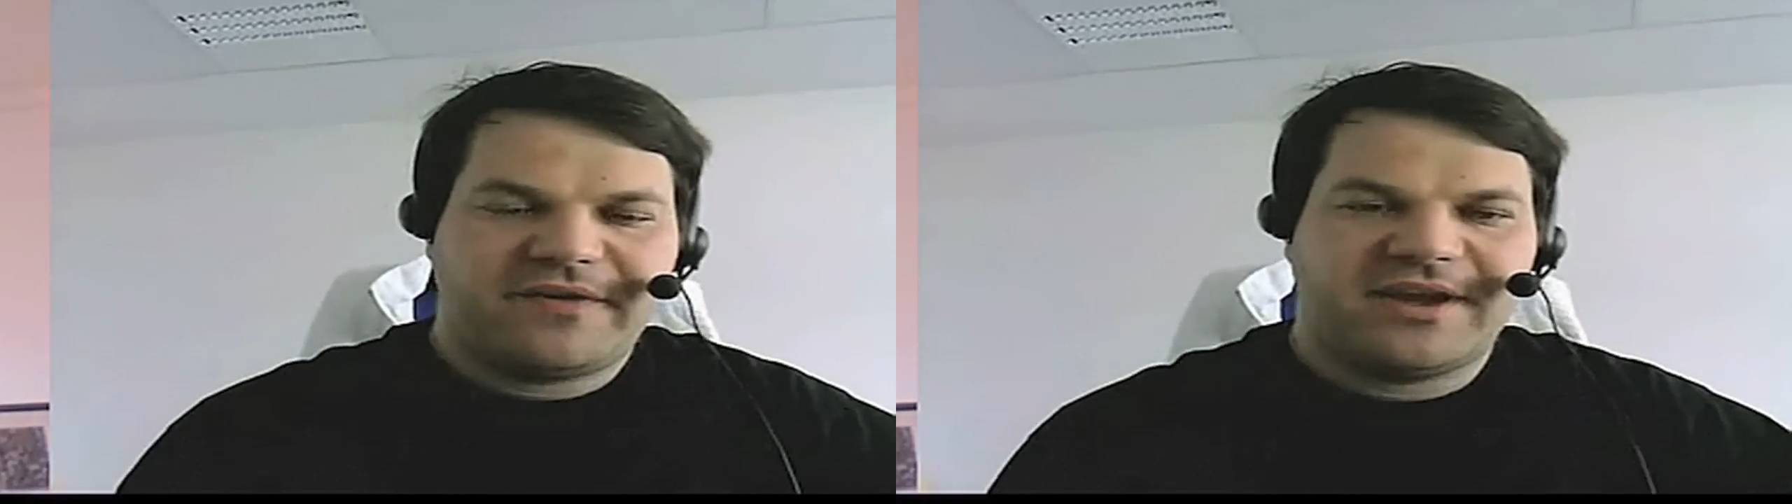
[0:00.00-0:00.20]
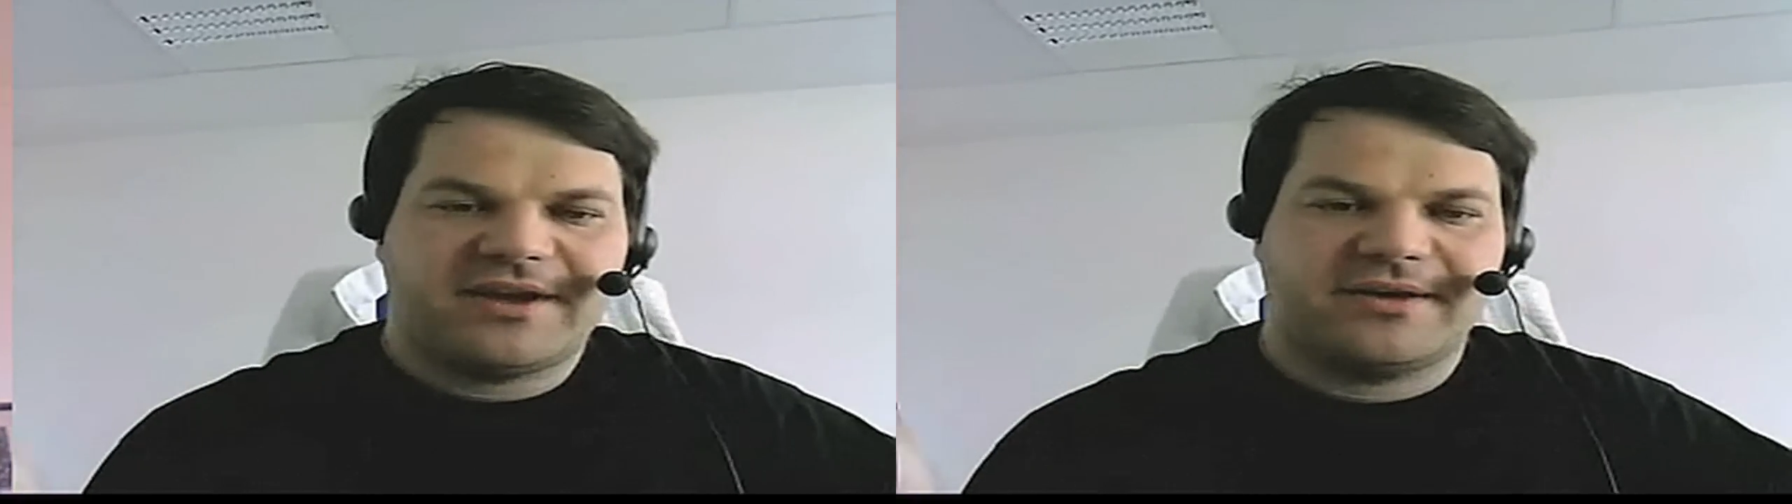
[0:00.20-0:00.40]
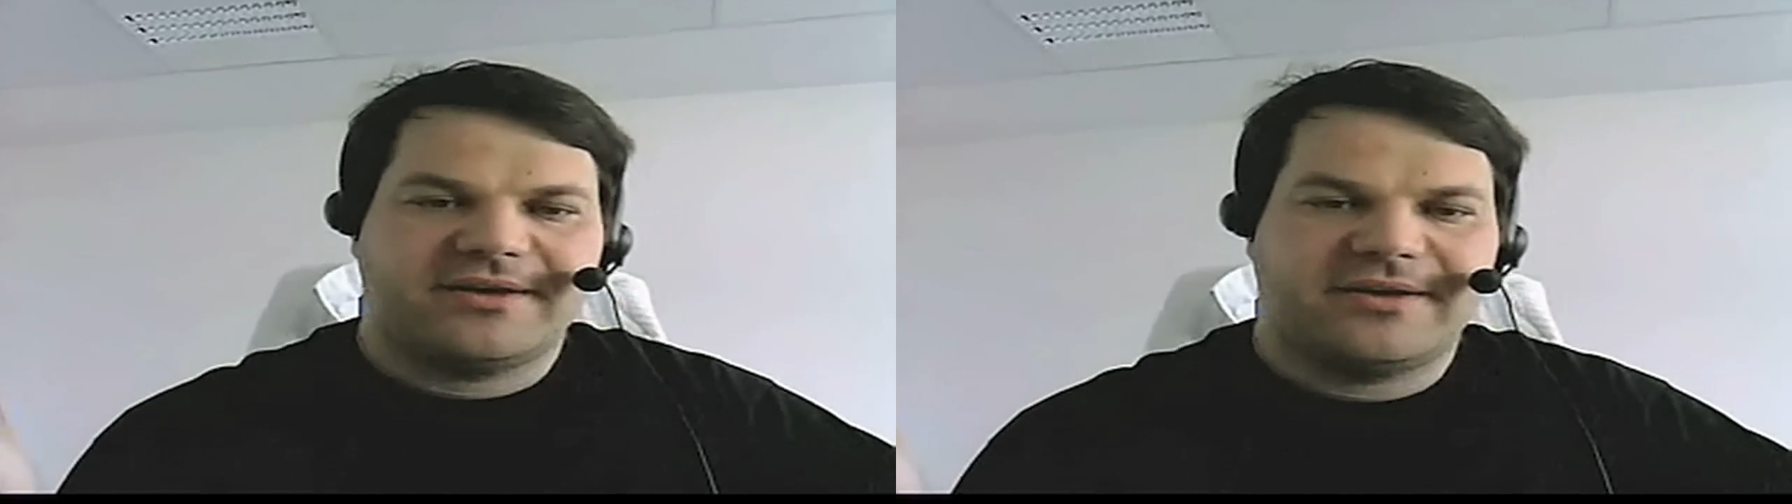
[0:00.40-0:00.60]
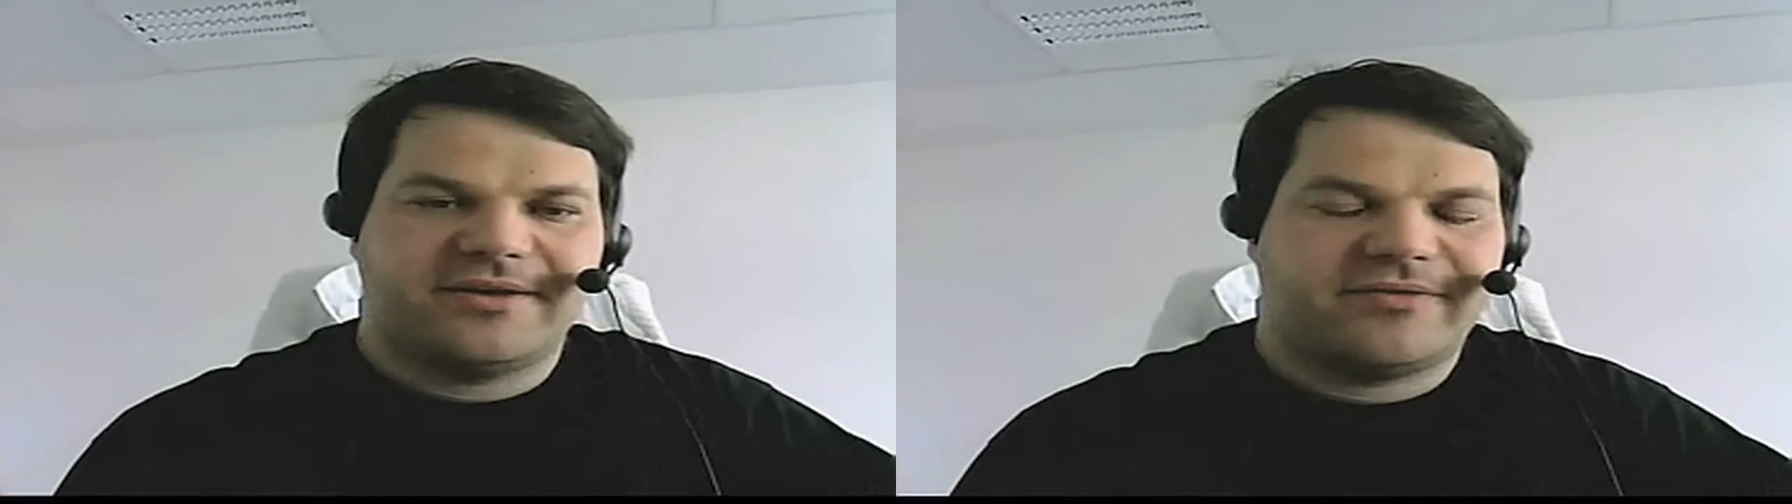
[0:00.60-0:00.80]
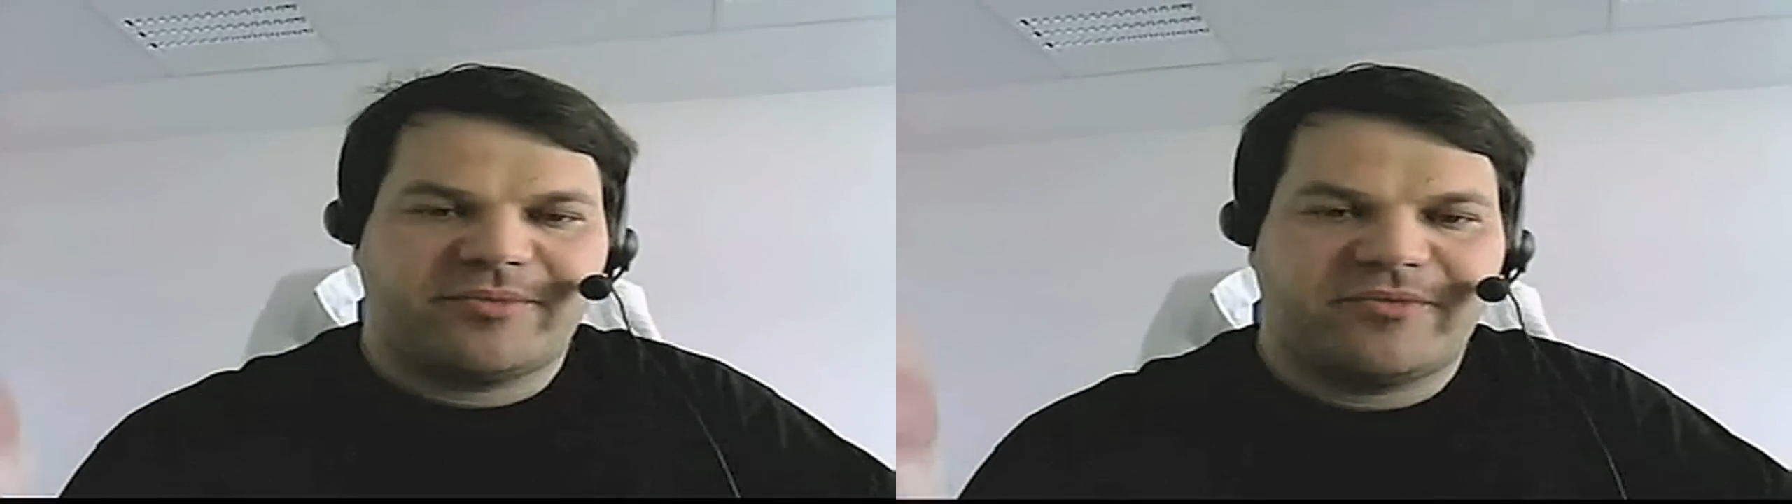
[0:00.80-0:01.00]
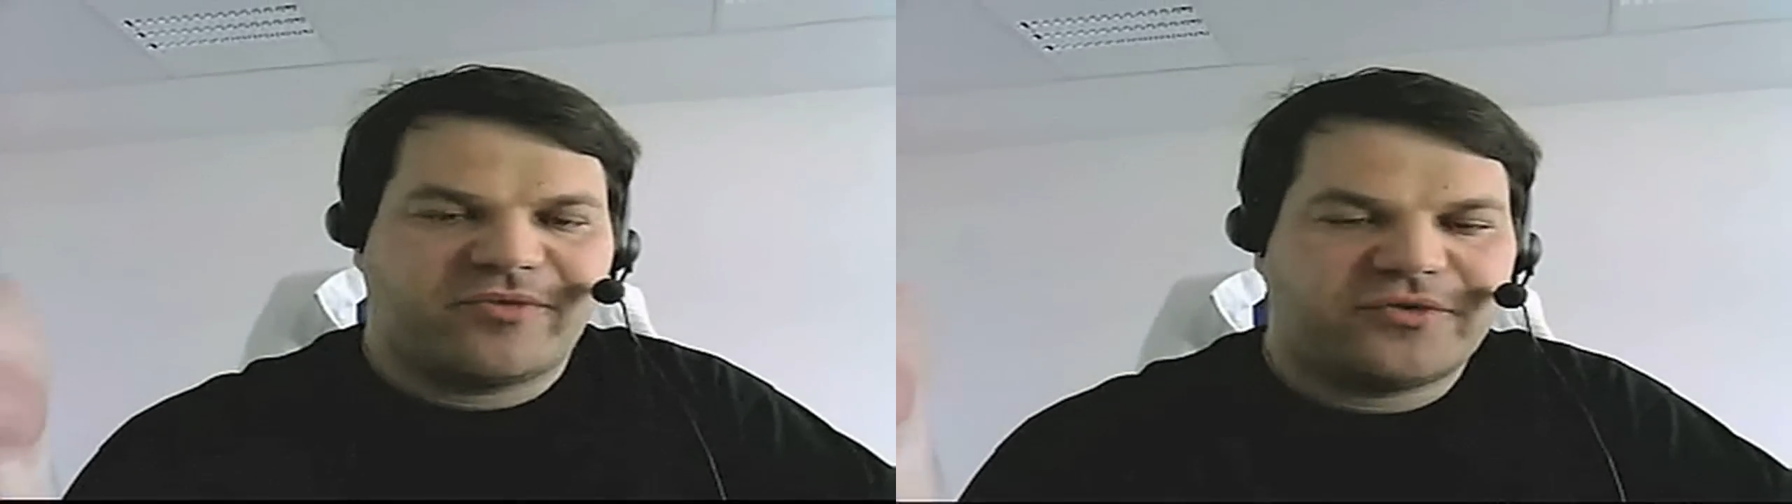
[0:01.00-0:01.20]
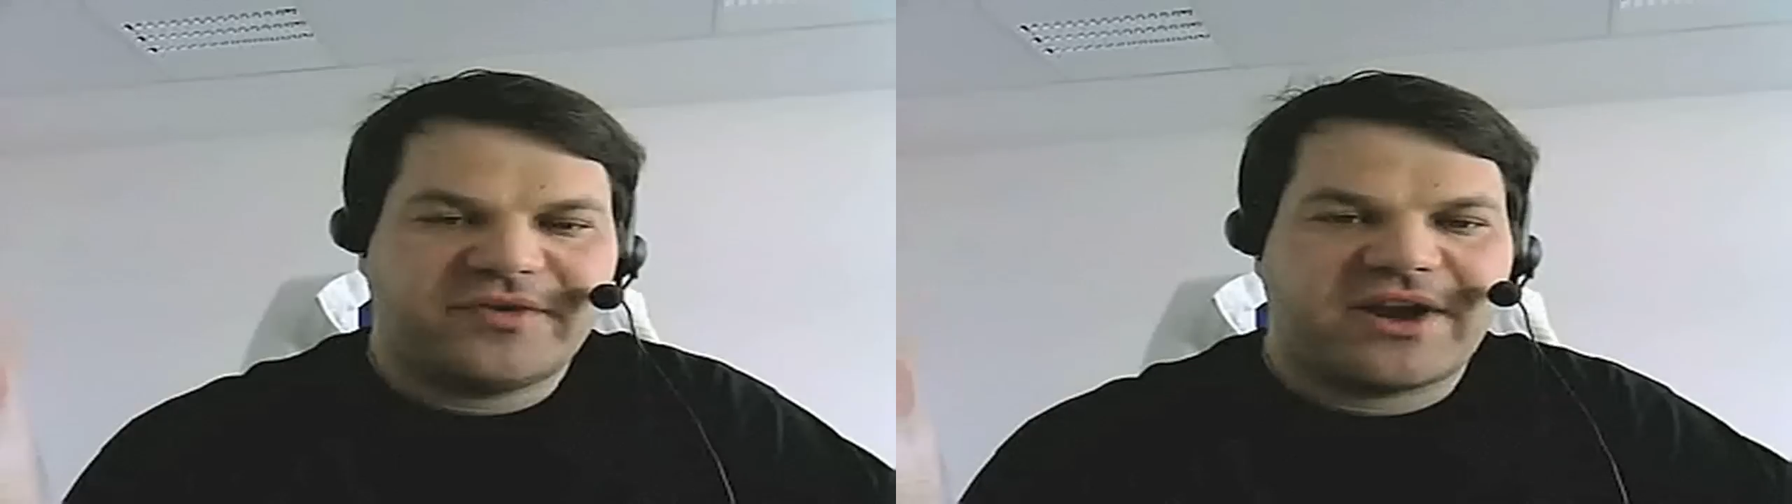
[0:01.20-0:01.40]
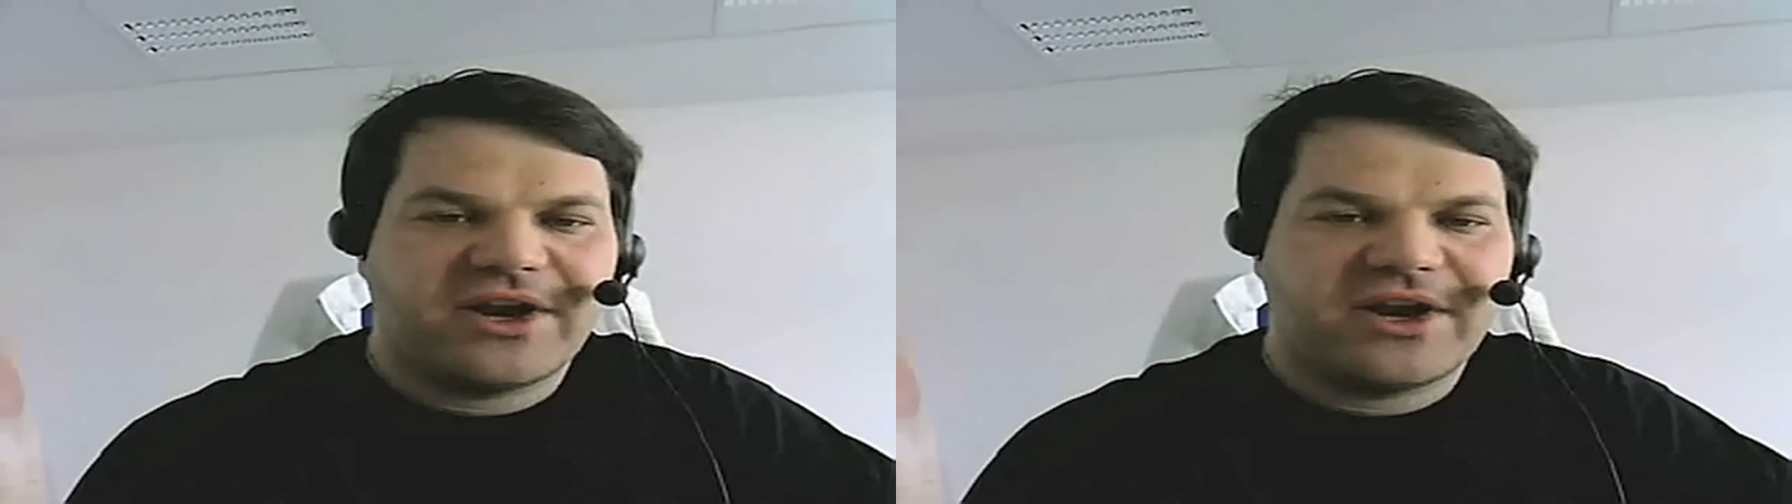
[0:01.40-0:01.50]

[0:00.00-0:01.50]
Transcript: from what we are